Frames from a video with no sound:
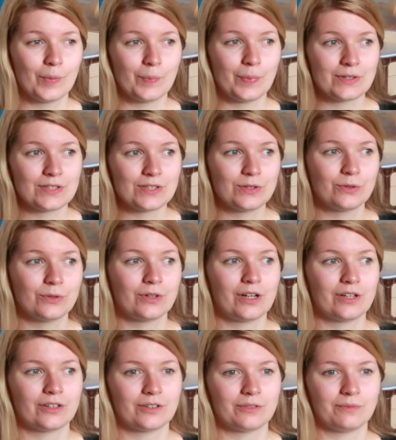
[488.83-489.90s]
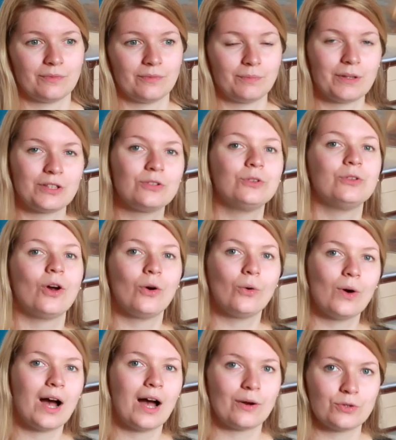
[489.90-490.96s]
but you
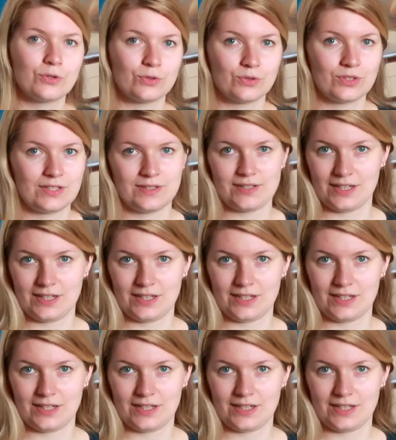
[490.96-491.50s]
know how to